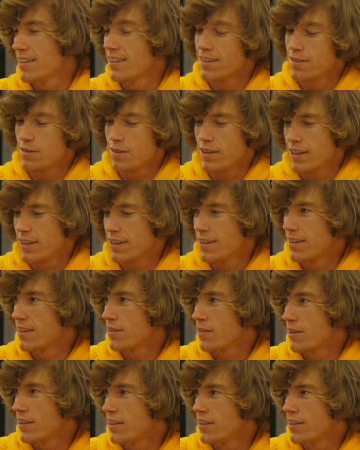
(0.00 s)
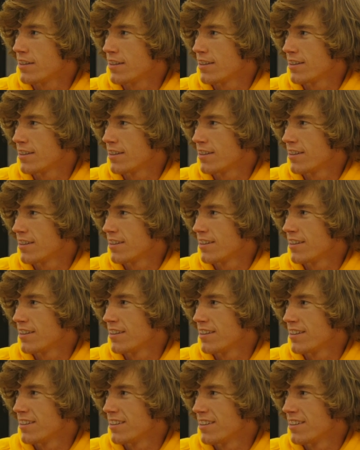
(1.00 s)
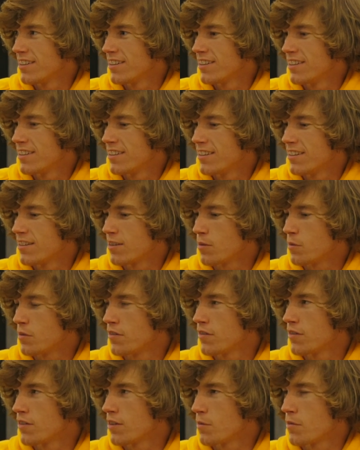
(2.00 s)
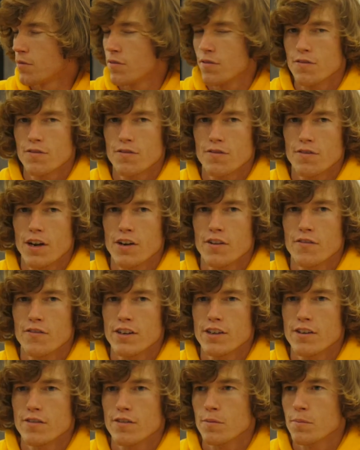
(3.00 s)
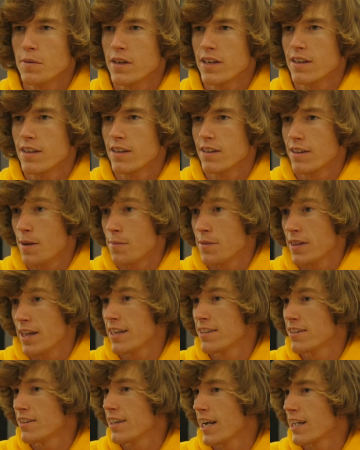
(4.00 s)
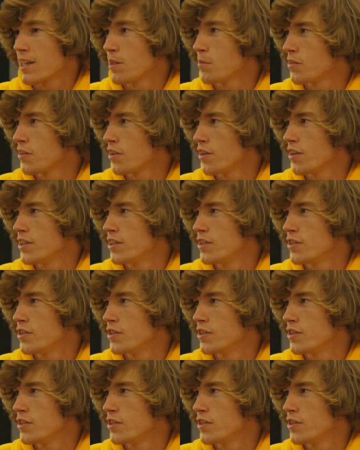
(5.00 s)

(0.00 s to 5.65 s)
That's what I heard. Someone found a video of him like. I mean that clip's still on